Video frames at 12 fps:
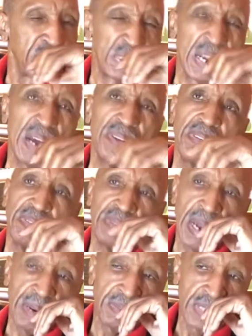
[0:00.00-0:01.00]
if John come
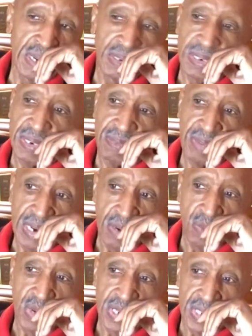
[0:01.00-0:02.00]
down, can think
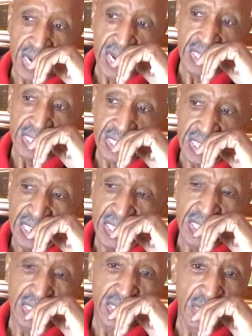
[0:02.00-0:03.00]
of what John did. He
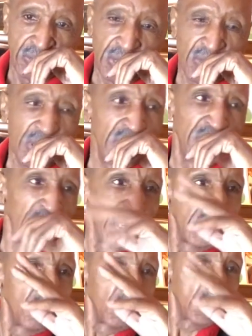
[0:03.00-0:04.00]
did something. It wasn't
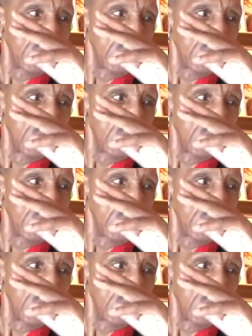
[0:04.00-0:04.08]
really no